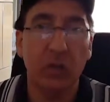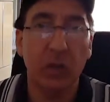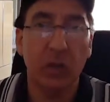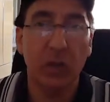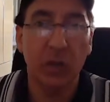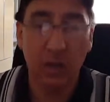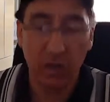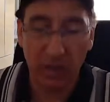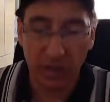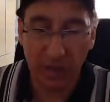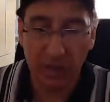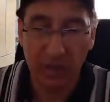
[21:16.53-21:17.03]

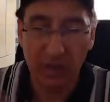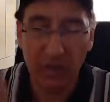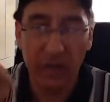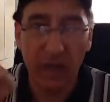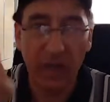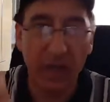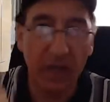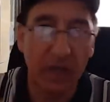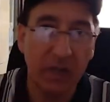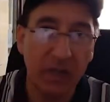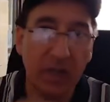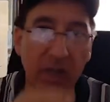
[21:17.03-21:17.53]
Like I said, it
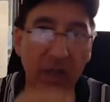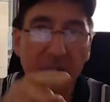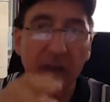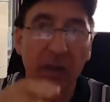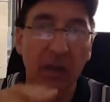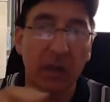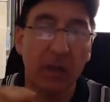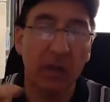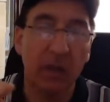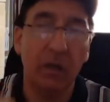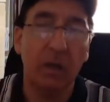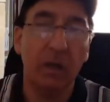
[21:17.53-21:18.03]
had a dent in
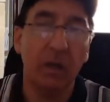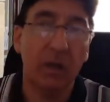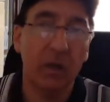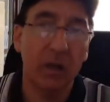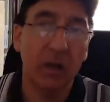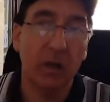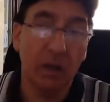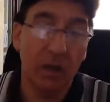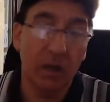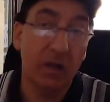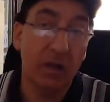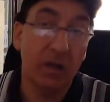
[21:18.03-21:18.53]
it, and
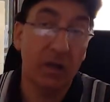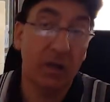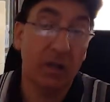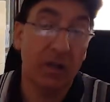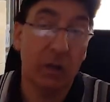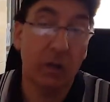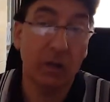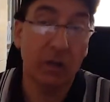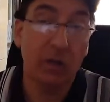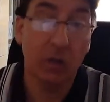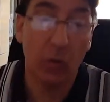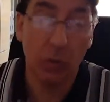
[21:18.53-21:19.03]
I, I that's how
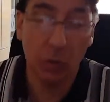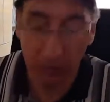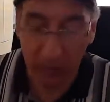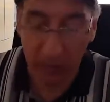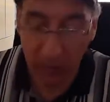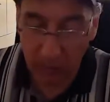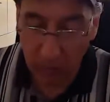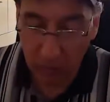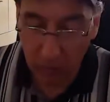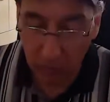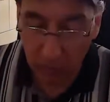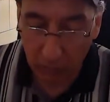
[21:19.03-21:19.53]
I sold it. I
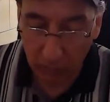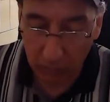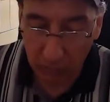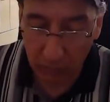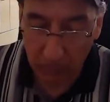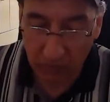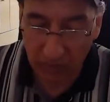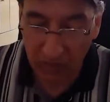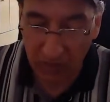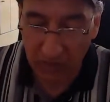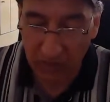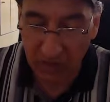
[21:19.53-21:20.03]
told the
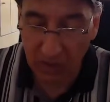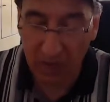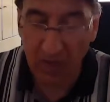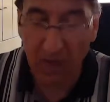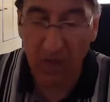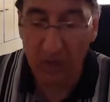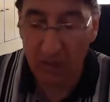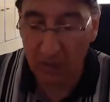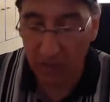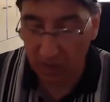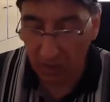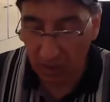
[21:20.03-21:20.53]
person it has a
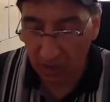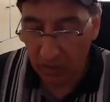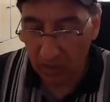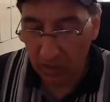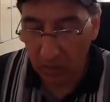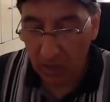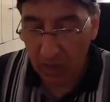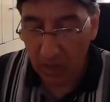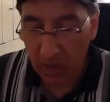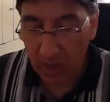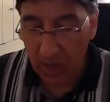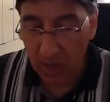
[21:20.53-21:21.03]
dent in it,
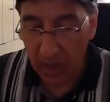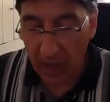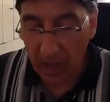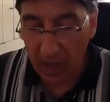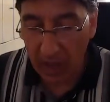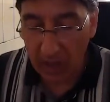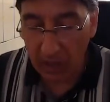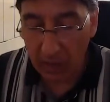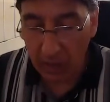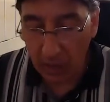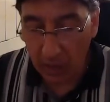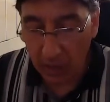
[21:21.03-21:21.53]

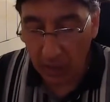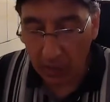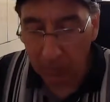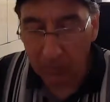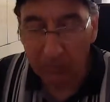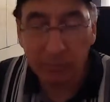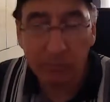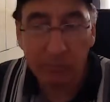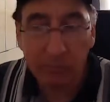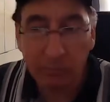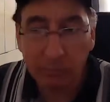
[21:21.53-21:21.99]
and um,